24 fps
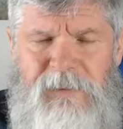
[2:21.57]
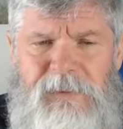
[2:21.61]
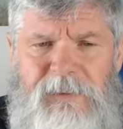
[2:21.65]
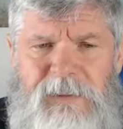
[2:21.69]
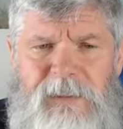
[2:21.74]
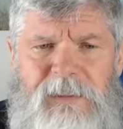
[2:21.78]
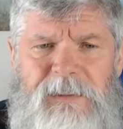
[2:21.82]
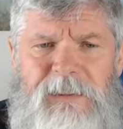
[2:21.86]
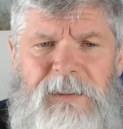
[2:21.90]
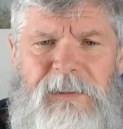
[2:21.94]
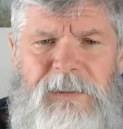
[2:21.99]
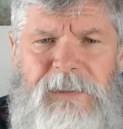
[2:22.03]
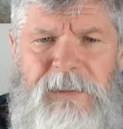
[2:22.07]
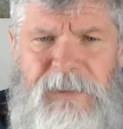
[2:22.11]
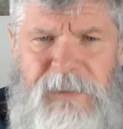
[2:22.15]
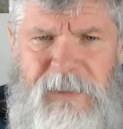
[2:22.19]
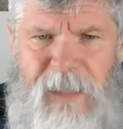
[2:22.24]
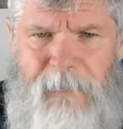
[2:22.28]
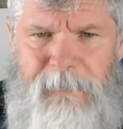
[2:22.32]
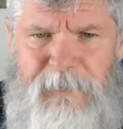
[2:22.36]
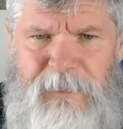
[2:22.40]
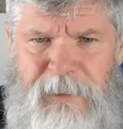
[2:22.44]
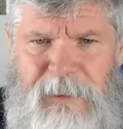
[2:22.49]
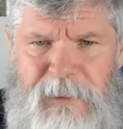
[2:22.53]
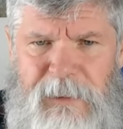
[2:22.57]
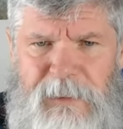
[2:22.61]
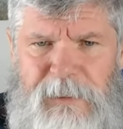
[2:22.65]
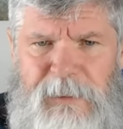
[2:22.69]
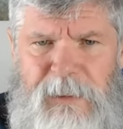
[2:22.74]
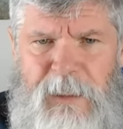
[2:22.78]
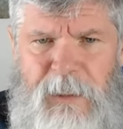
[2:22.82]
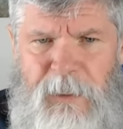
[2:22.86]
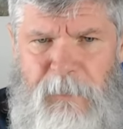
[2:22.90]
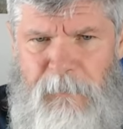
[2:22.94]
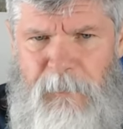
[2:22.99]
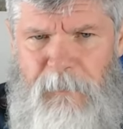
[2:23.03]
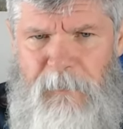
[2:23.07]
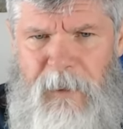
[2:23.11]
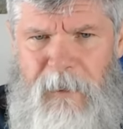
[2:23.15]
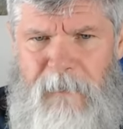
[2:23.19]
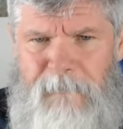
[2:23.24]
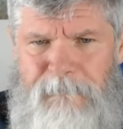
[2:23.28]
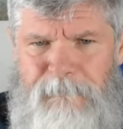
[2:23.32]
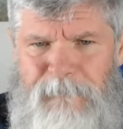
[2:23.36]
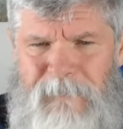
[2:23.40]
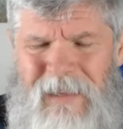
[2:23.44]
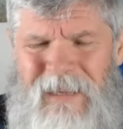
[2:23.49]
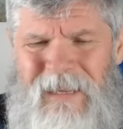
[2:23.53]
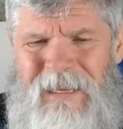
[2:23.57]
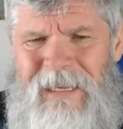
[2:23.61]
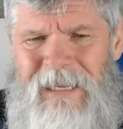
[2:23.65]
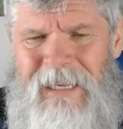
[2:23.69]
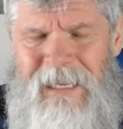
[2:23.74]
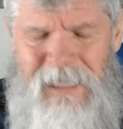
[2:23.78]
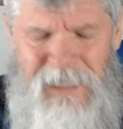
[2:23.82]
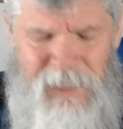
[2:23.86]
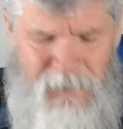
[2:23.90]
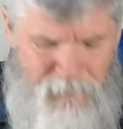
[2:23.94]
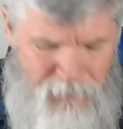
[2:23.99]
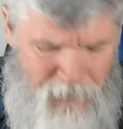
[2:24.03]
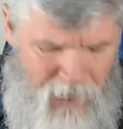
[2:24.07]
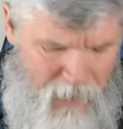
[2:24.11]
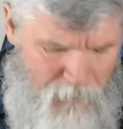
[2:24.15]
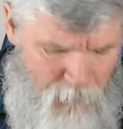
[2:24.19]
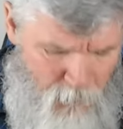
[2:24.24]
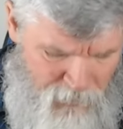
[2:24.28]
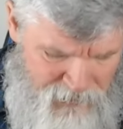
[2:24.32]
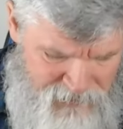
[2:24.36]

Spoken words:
since his inception as the premier. The problem, once